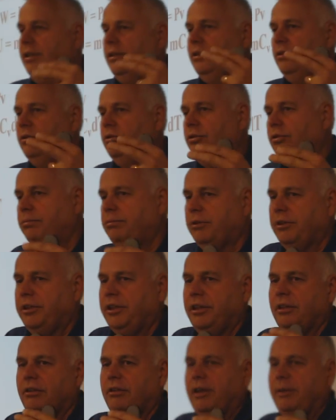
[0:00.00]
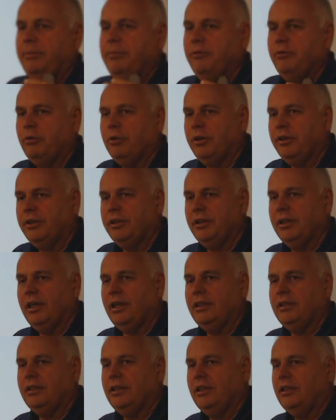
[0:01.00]
kilojoule per kilogram of work that
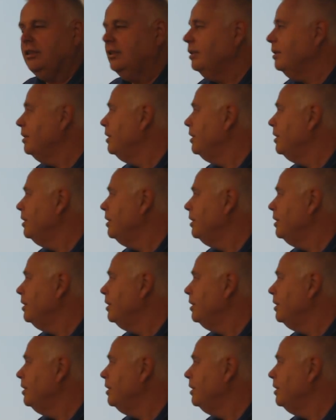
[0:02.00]
got done.